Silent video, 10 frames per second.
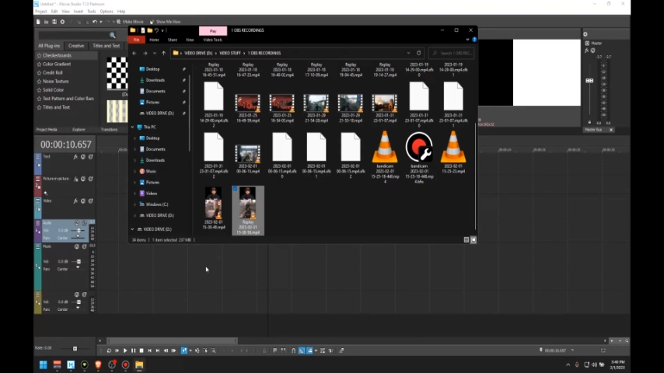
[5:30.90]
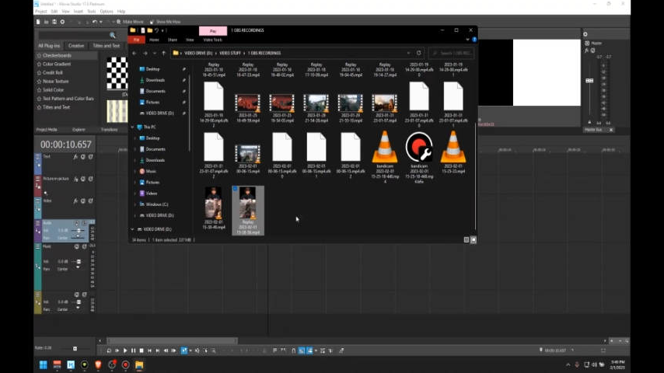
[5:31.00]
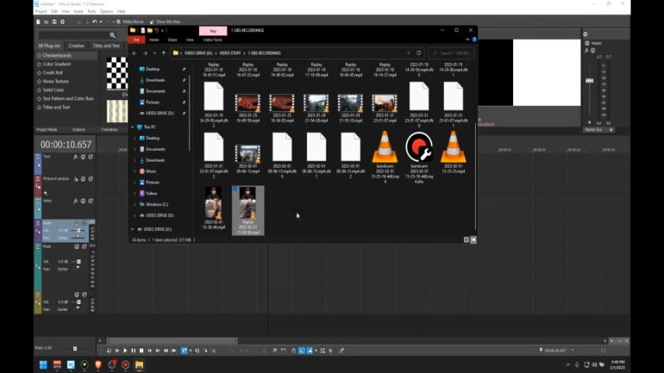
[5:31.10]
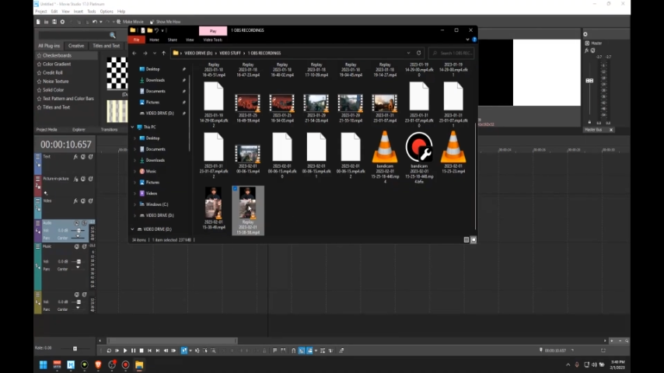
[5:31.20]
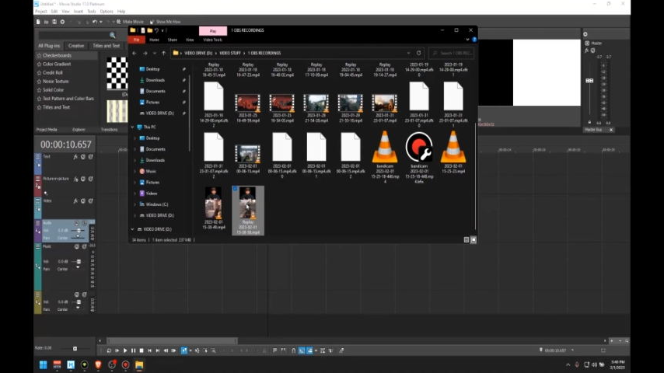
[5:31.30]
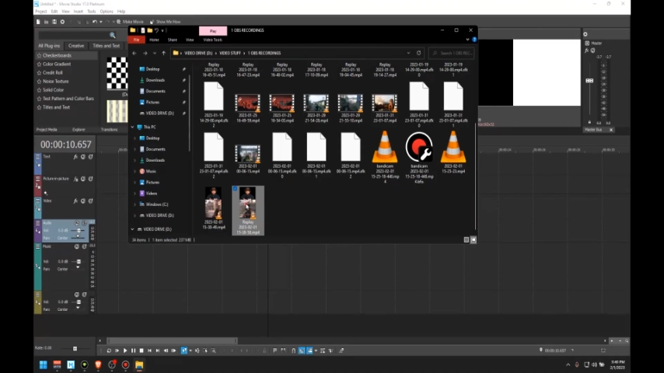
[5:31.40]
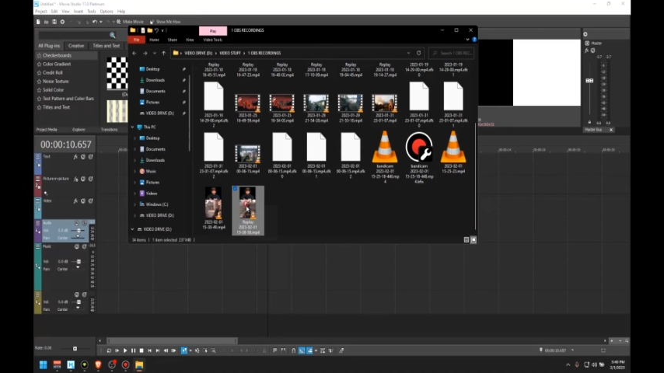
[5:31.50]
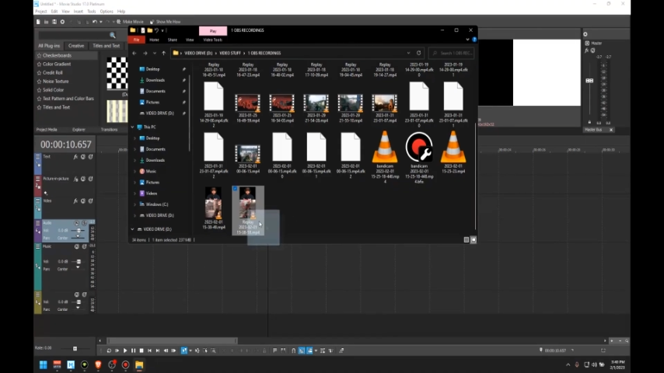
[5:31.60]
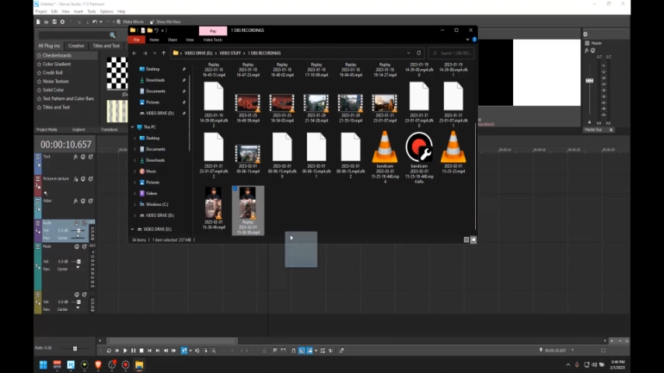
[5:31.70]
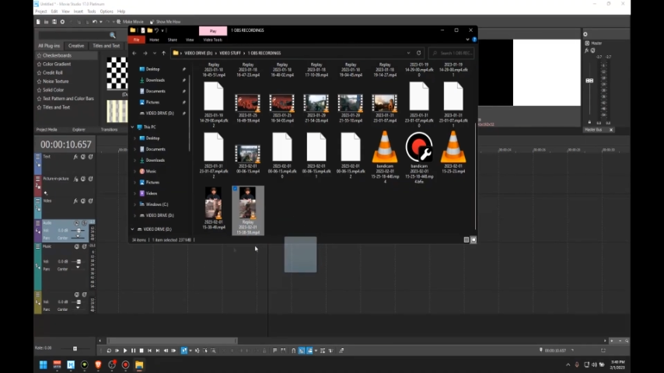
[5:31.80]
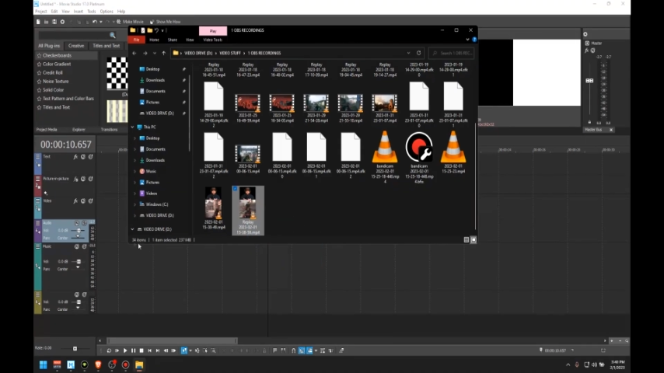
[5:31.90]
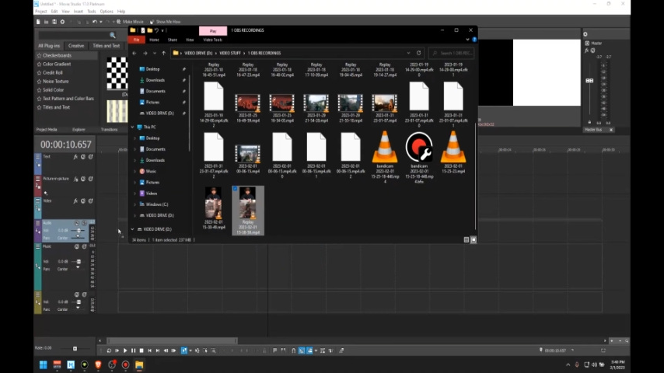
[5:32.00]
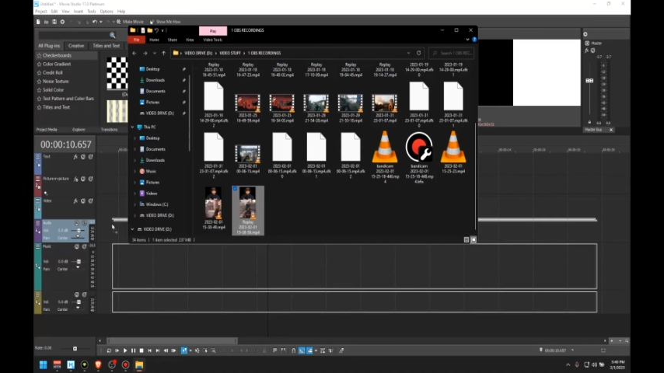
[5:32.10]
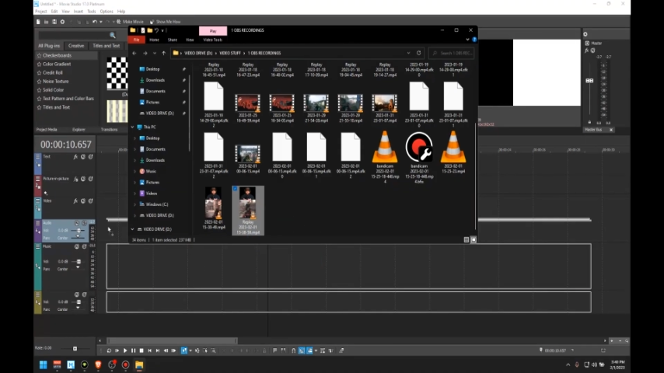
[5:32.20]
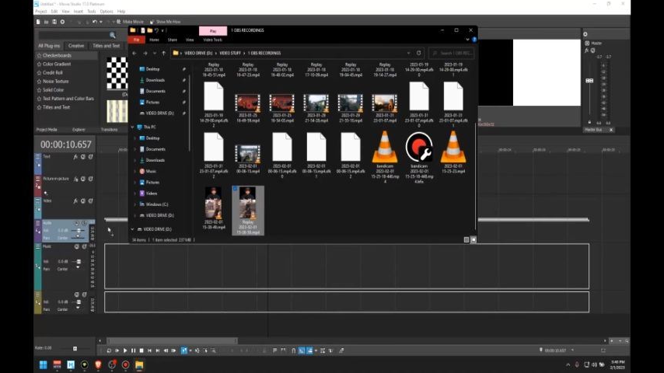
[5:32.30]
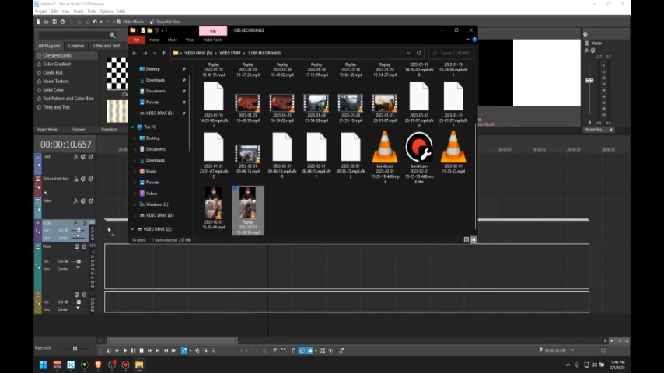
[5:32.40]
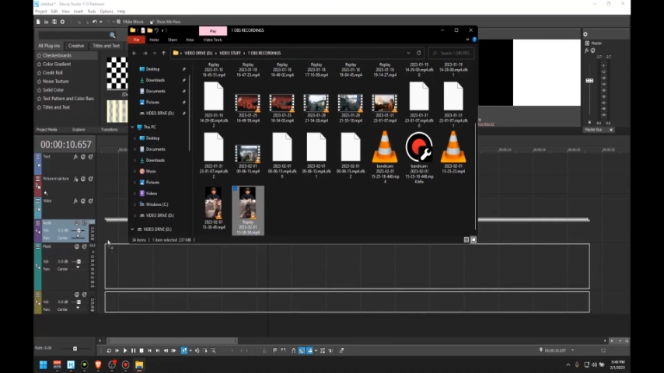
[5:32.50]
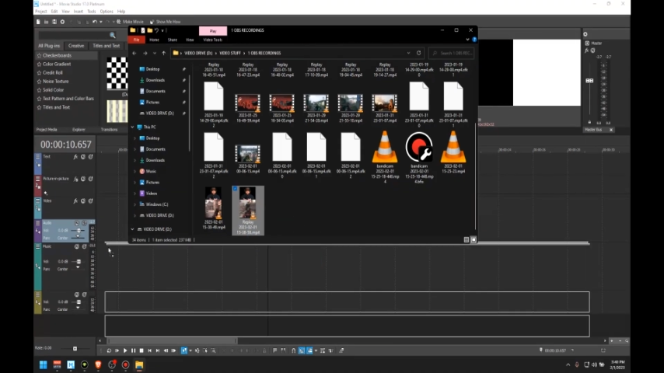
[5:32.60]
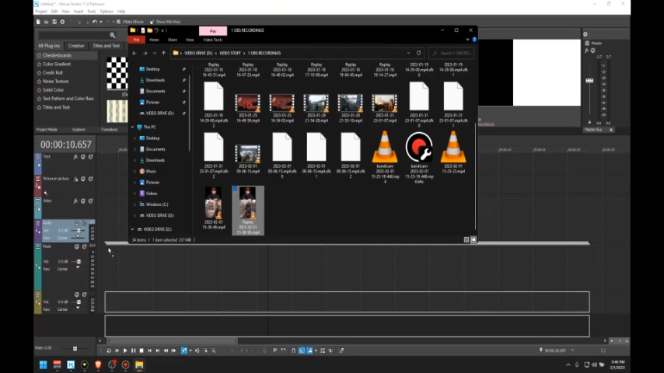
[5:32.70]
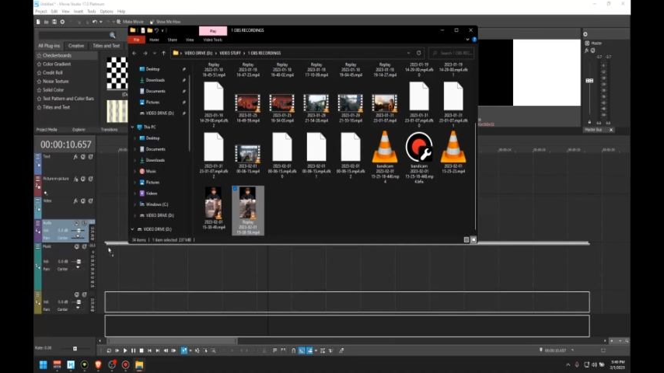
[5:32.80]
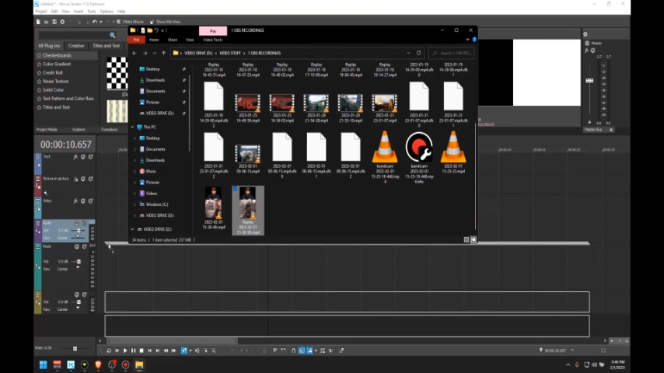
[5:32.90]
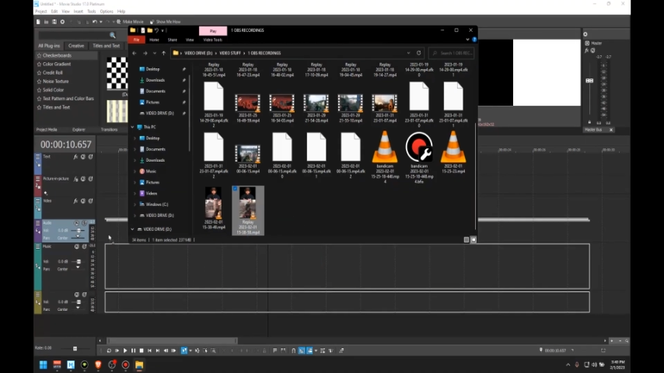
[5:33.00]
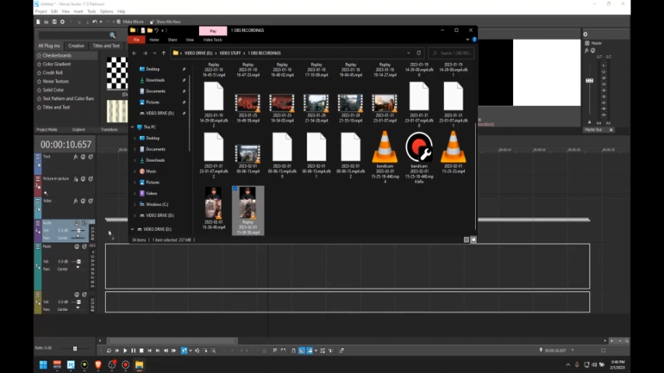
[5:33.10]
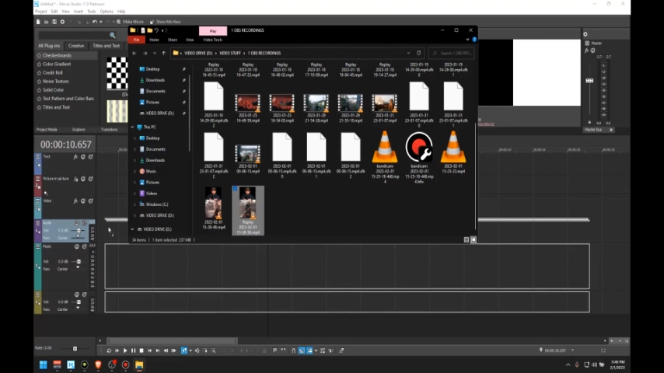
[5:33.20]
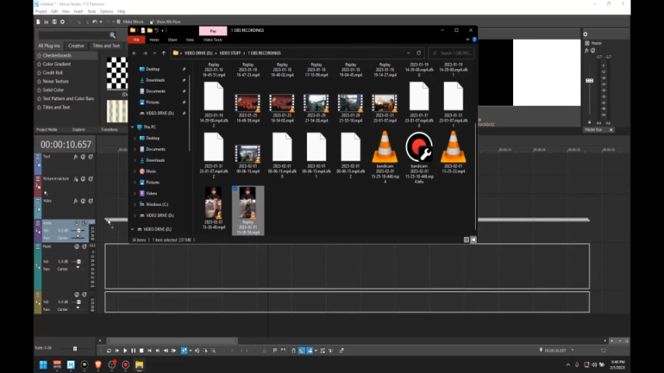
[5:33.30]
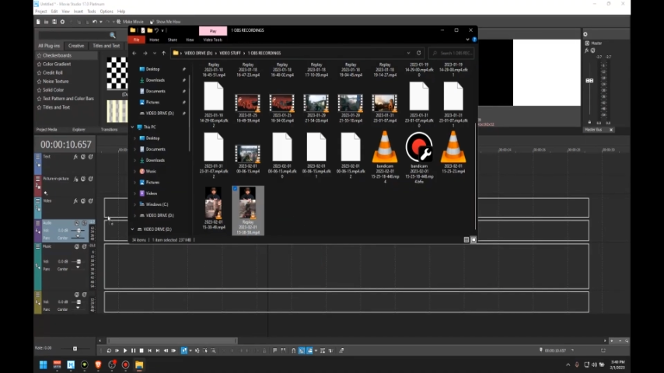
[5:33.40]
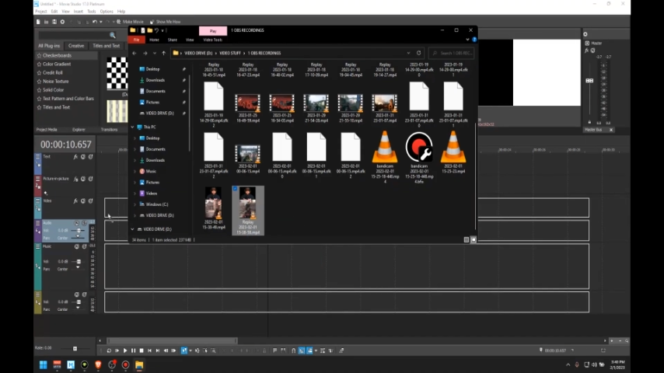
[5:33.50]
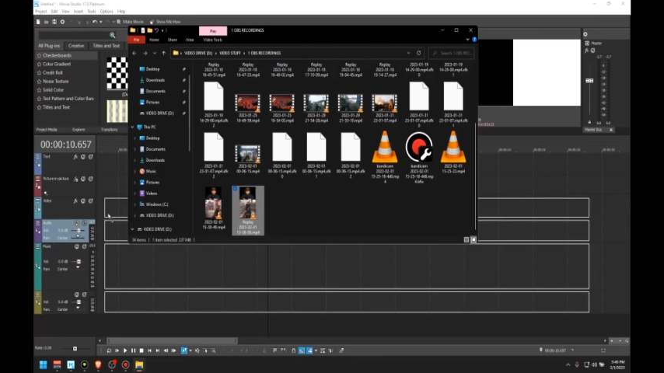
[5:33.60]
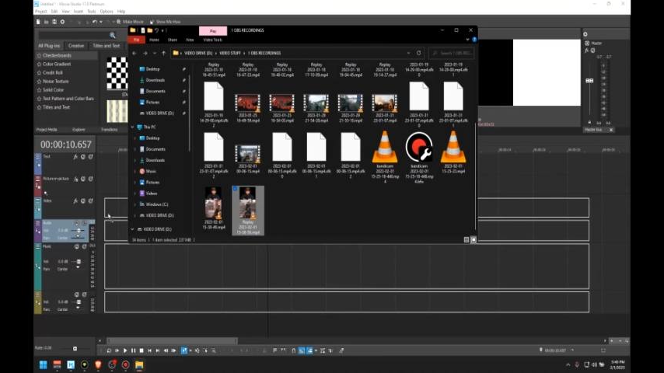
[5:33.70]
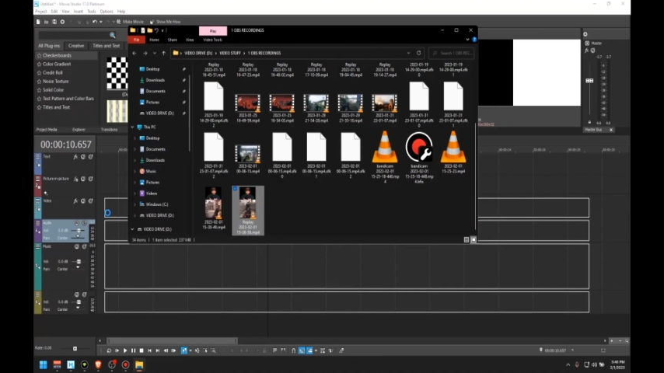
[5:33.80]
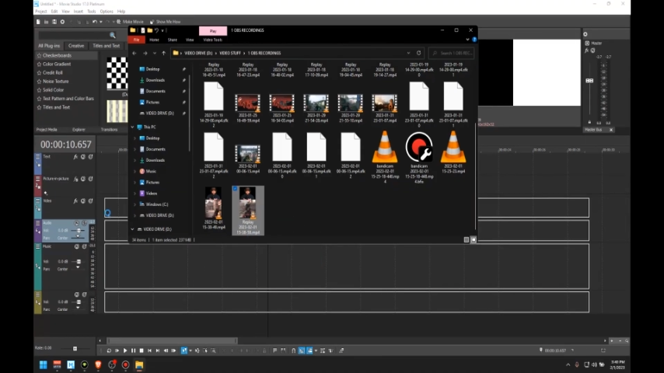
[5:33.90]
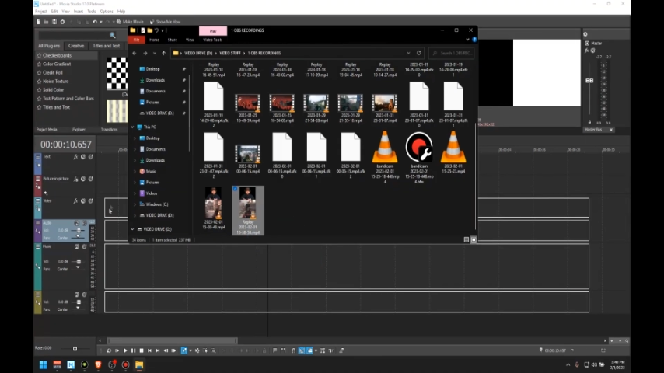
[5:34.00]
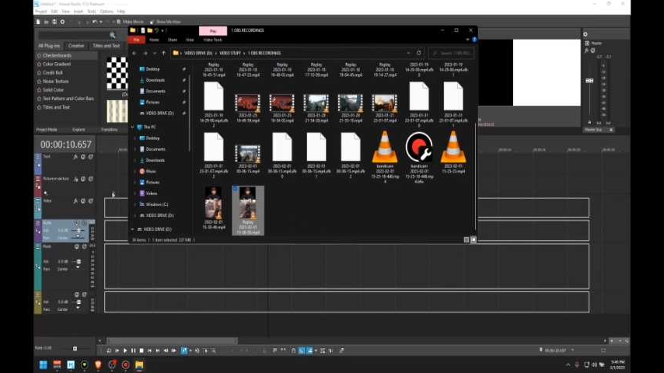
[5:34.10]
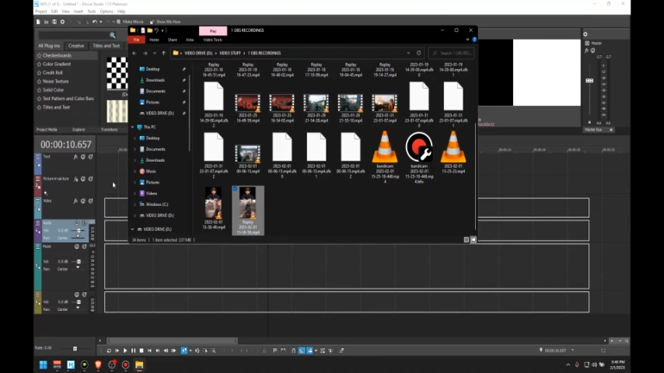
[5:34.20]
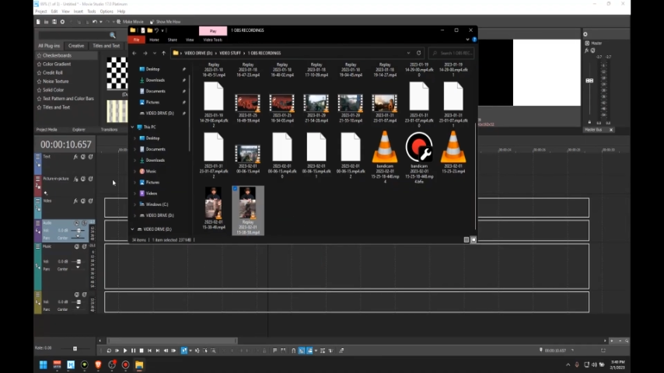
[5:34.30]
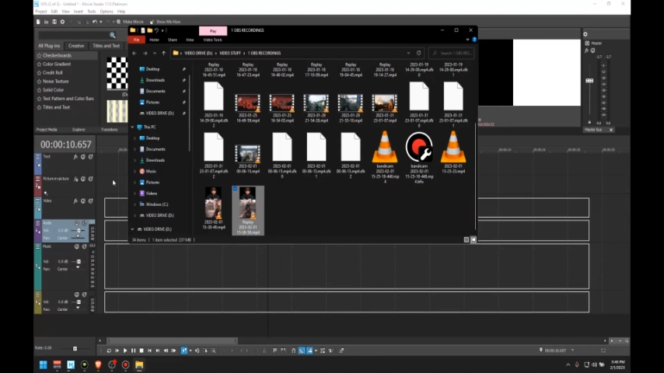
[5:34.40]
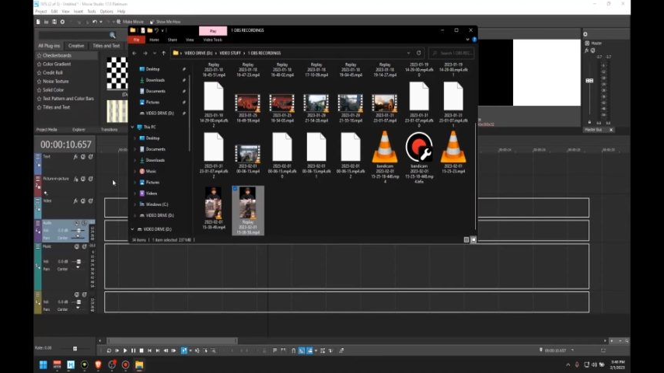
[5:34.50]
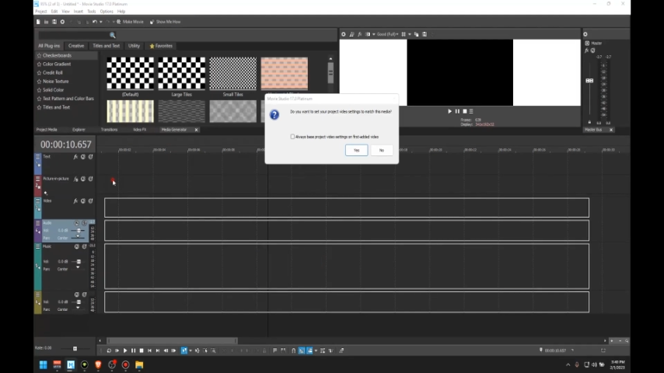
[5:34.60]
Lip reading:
No face is visible, so there are no lips to read.